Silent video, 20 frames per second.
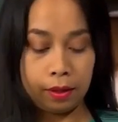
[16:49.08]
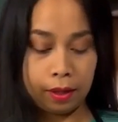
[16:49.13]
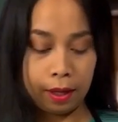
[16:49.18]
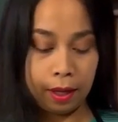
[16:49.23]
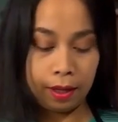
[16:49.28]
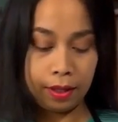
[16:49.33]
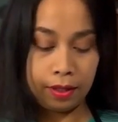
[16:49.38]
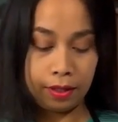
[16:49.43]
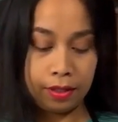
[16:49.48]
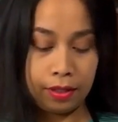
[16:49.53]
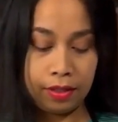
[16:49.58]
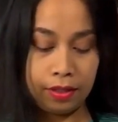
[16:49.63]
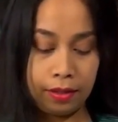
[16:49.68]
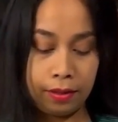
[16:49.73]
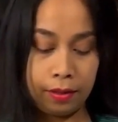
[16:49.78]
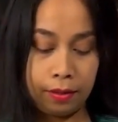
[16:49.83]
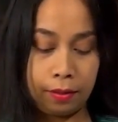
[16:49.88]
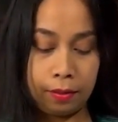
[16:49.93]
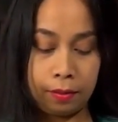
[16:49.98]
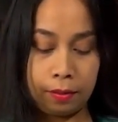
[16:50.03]

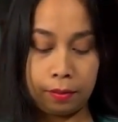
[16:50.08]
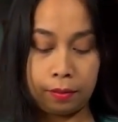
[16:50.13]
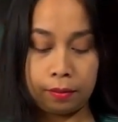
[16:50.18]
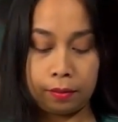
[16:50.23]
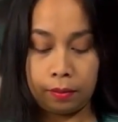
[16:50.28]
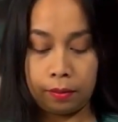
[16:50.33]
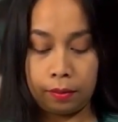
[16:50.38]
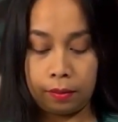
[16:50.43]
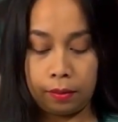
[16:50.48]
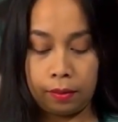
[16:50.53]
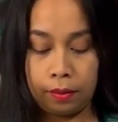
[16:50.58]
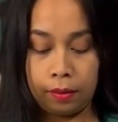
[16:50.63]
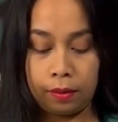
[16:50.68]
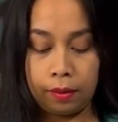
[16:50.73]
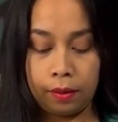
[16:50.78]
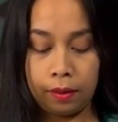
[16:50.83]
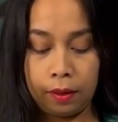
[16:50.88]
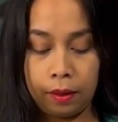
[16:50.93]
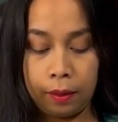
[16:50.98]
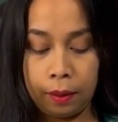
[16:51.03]
Yes.
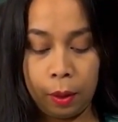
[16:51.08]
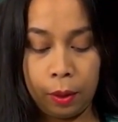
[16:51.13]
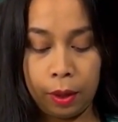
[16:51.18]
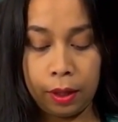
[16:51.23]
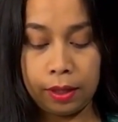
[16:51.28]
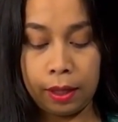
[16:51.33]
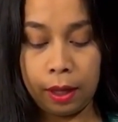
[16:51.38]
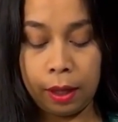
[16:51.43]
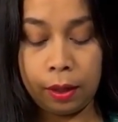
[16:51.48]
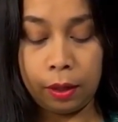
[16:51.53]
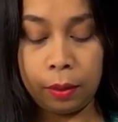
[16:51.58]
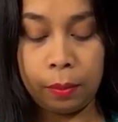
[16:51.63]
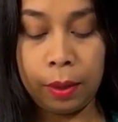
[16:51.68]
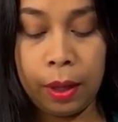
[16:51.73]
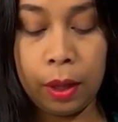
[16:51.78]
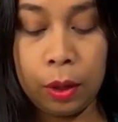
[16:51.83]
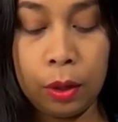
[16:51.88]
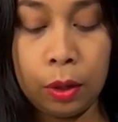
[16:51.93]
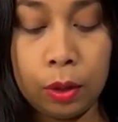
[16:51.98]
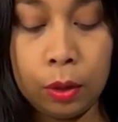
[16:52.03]
How exactly
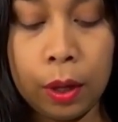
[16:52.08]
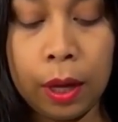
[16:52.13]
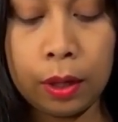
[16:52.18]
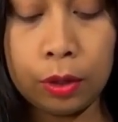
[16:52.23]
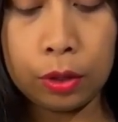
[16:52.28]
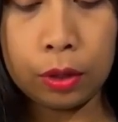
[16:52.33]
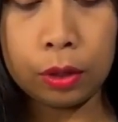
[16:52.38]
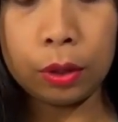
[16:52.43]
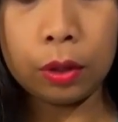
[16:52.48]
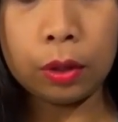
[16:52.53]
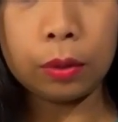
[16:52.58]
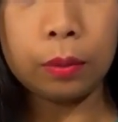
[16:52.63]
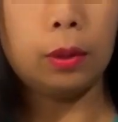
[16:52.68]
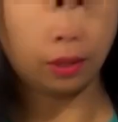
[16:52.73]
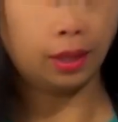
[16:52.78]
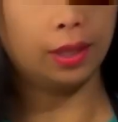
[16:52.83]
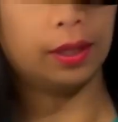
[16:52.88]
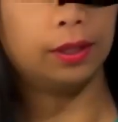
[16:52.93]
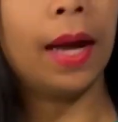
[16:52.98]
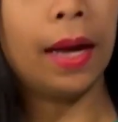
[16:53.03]
big are you actually going to
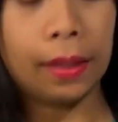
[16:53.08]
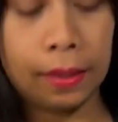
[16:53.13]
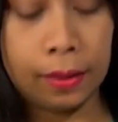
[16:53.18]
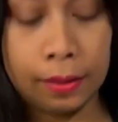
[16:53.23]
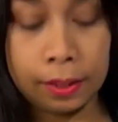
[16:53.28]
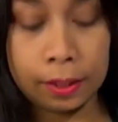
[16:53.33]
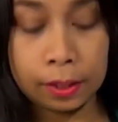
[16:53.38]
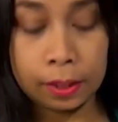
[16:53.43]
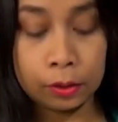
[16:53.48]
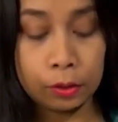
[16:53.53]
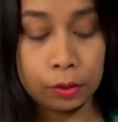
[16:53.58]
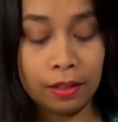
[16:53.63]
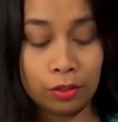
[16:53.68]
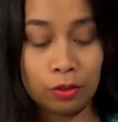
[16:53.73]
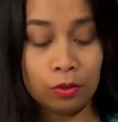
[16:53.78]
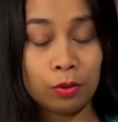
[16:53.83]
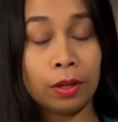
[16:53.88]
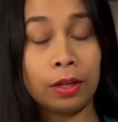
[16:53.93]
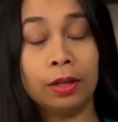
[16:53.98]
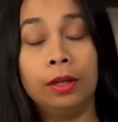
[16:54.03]
make it?
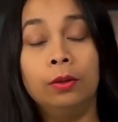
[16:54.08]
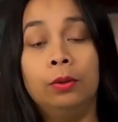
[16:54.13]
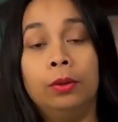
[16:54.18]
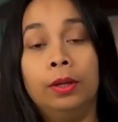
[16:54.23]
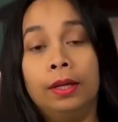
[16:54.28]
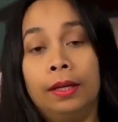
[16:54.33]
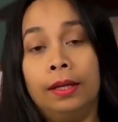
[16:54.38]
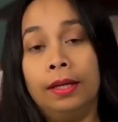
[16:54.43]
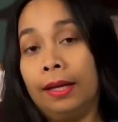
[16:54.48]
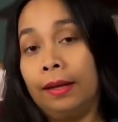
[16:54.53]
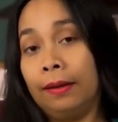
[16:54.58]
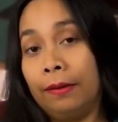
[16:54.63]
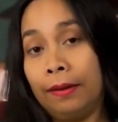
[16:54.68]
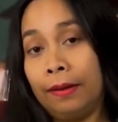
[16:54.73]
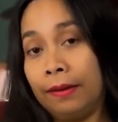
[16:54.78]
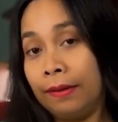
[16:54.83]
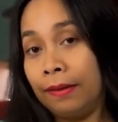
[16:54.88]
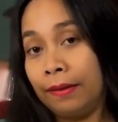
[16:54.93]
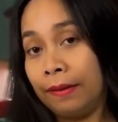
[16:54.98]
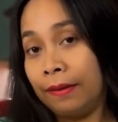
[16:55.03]
It's really,
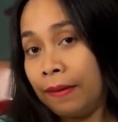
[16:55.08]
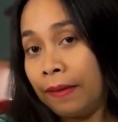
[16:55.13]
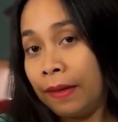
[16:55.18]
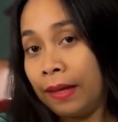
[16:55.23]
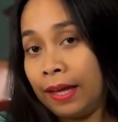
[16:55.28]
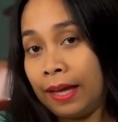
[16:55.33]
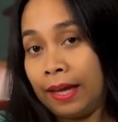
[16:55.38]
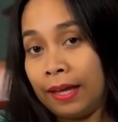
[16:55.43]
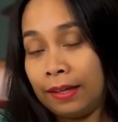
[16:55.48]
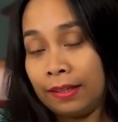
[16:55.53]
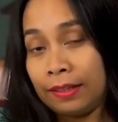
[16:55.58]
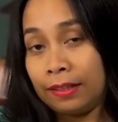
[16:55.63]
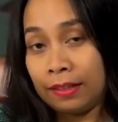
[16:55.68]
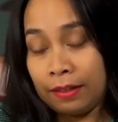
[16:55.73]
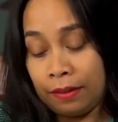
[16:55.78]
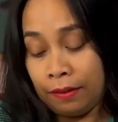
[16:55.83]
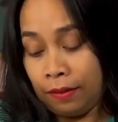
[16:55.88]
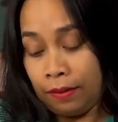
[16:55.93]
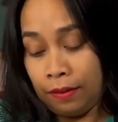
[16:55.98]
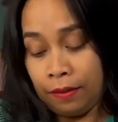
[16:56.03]

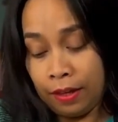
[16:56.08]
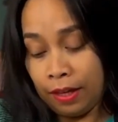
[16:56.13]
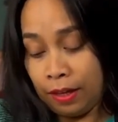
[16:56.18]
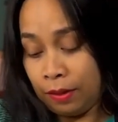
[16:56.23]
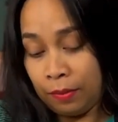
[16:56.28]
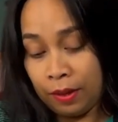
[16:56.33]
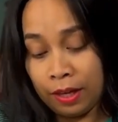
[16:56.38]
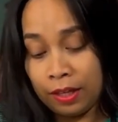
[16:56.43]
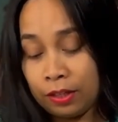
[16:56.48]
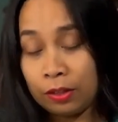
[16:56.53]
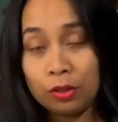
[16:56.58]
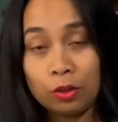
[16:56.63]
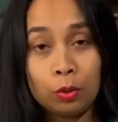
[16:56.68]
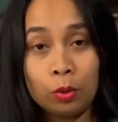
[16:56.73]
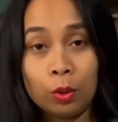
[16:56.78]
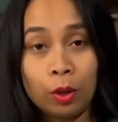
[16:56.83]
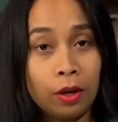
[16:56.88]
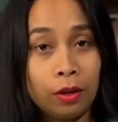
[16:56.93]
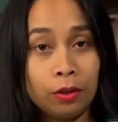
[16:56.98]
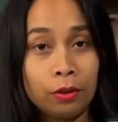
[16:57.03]
yes, as big as
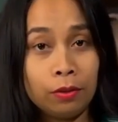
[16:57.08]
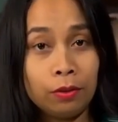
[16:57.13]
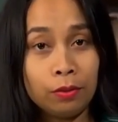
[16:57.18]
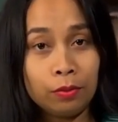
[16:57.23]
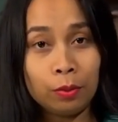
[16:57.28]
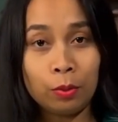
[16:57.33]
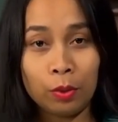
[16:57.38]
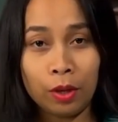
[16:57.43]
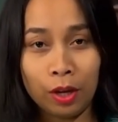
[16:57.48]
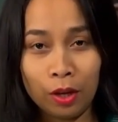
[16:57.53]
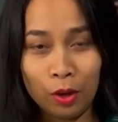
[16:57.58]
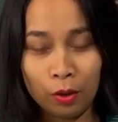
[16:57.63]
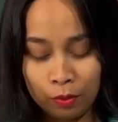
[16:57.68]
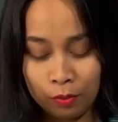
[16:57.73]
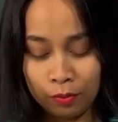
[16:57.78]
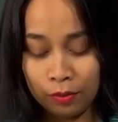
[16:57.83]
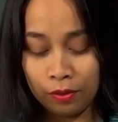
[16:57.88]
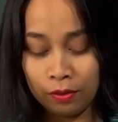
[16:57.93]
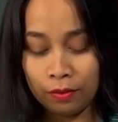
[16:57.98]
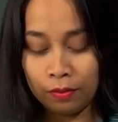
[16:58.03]
you want.
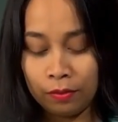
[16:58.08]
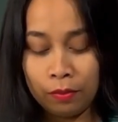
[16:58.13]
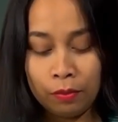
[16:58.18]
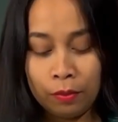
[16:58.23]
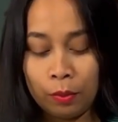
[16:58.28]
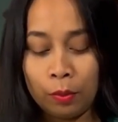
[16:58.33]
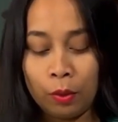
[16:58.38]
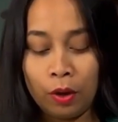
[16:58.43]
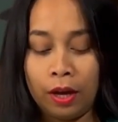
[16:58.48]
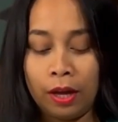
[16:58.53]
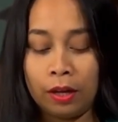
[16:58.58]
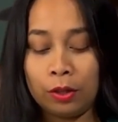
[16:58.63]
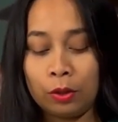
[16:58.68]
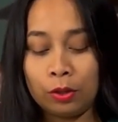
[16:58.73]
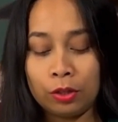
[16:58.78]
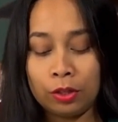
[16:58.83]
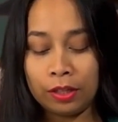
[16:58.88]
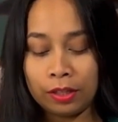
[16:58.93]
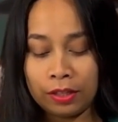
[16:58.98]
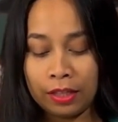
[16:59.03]
Well, what I
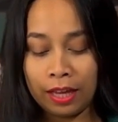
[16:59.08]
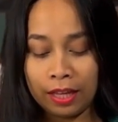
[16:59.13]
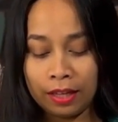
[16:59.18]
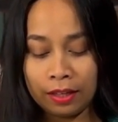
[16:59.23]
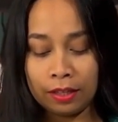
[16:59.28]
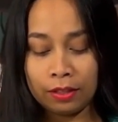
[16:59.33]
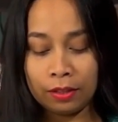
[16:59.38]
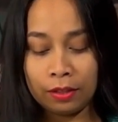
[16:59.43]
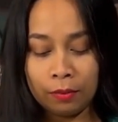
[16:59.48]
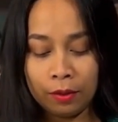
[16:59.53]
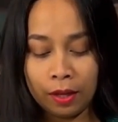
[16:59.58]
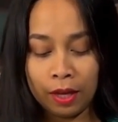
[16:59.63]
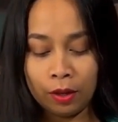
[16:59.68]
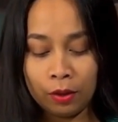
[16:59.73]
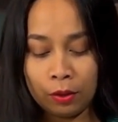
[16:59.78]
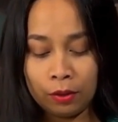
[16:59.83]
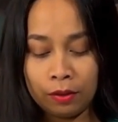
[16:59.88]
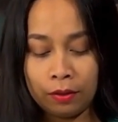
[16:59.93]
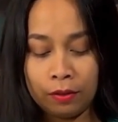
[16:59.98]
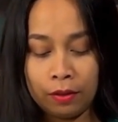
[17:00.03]
usually take is
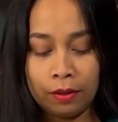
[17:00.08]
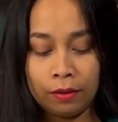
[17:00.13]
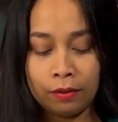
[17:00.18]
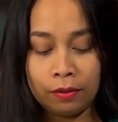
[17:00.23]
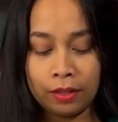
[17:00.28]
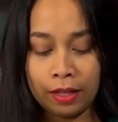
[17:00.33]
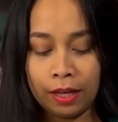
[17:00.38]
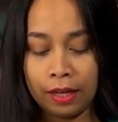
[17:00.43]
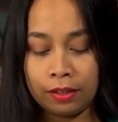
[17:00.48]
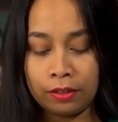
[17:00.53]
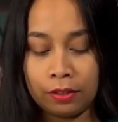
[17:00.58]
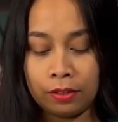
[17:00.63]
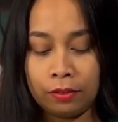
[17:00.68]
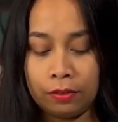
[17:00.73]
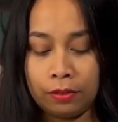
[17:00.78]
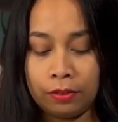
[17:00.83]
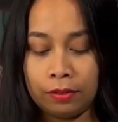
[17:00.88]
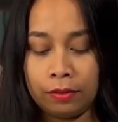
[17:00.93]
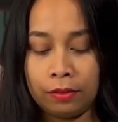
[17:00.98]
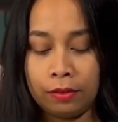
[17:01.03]
about,
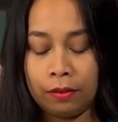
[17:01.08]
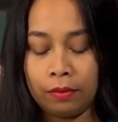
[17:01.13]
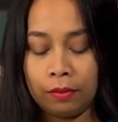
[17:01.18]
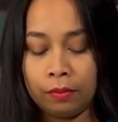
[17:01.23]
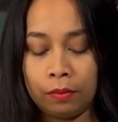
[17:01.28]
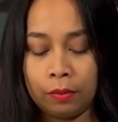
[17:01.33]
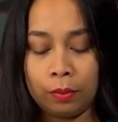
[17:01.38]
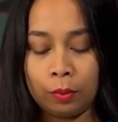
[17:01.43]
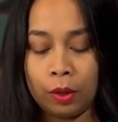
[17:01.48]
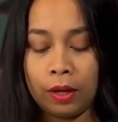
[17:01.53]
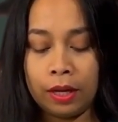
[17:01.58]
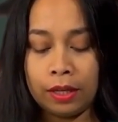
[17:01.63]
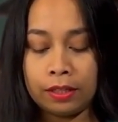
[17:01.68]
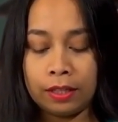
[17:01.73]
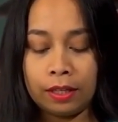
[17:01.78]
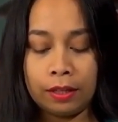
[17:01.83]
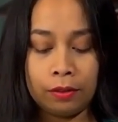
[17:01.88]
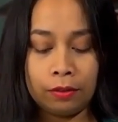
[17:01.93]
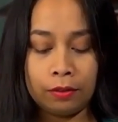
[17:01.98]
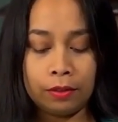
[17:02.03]
yes, what
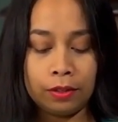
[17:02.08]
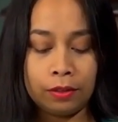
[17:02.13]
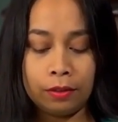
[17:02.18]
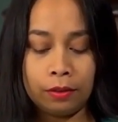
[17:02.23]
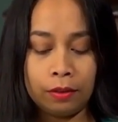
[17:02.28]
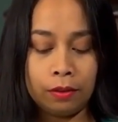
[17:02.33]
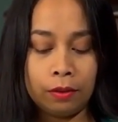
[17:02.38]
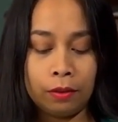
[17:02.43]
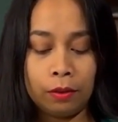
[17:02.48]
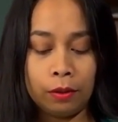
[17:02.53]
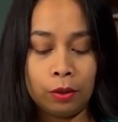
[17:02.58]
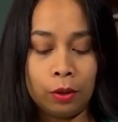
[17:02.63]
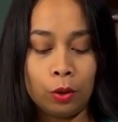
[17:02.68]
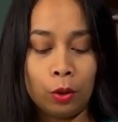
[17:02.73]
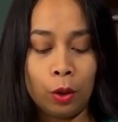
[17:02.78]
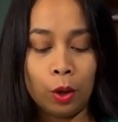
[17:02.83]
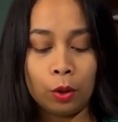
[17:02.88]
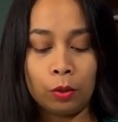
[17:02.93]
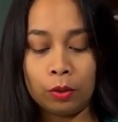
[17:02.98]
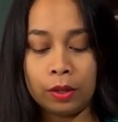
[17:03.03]
is it?
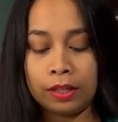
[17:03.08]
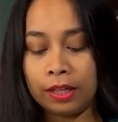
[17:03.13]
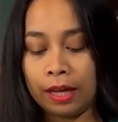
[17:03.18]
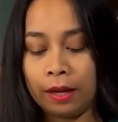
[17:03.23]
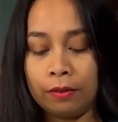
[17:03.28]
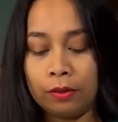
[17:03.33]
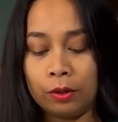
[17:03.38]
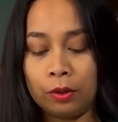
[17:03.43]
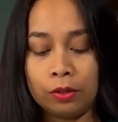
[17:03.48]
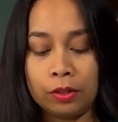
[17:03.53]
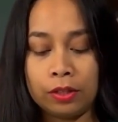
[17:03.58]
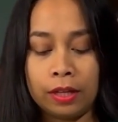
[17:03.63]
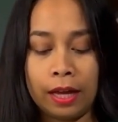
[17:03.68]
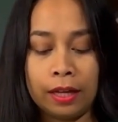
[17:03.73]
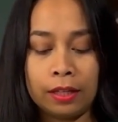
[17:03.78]
You always have those